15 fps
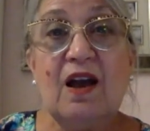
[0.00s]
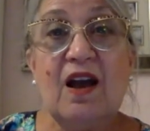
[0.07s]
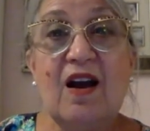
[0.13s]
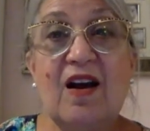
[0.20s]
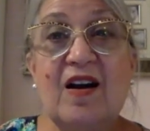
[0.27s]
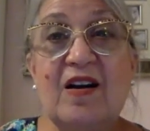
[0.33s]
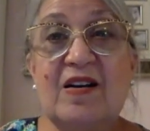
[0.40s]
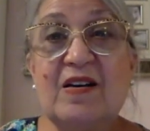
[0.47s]

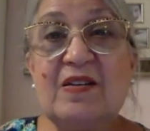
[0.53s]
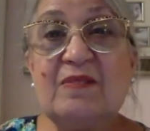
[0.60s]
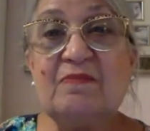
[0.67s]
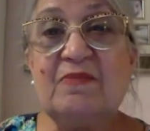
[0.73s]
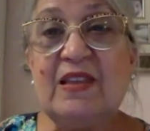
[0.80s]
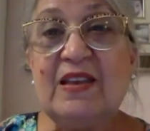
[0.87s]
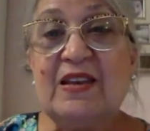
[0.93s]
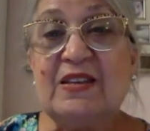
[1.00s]

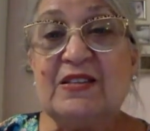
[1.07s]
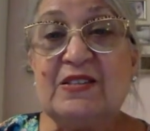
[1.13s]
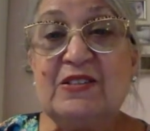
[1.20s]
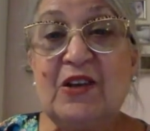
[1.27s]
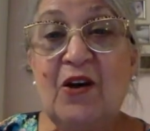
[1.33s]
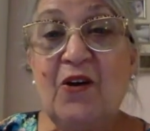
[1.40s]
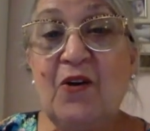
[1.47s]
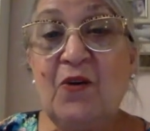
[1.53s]
Um,
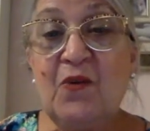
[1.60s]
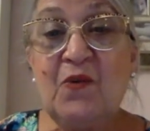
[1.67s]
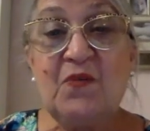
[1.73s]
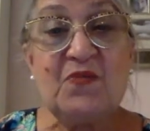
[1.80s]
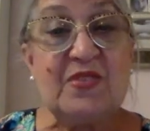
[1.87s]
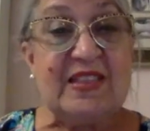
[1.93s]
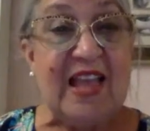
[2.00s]
so,